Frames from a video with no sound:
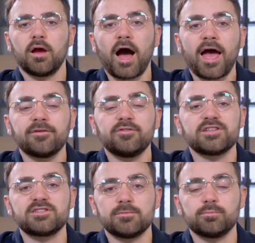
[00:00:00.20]
I have
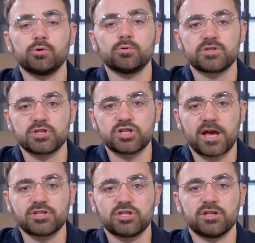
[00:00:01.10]
a simple
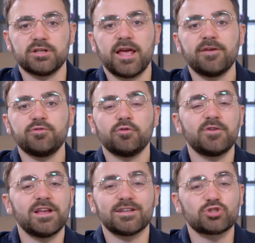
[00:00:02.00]
suggestion. If you're
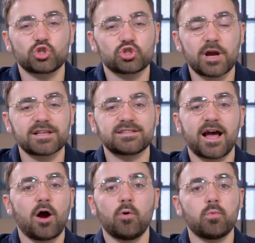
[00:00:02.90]
feeling stressed
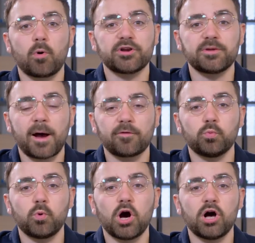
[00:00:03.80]
out, worried about
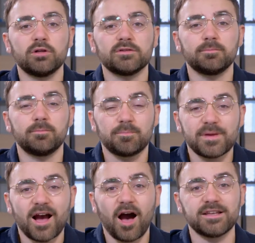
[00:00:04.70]
the world,
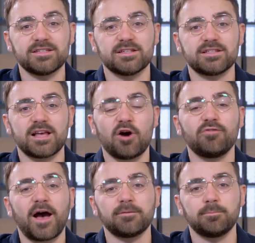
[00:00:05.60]
be kind to
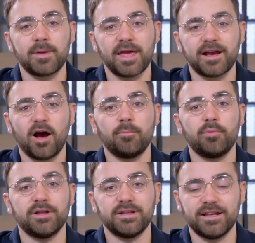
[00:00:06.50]
yourself and pick up
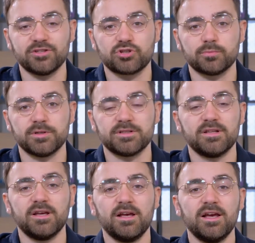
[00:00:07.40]
an instrument.
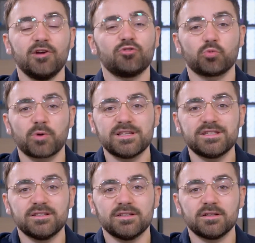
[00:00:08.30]
The
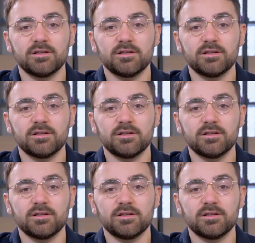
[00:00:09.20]
reason?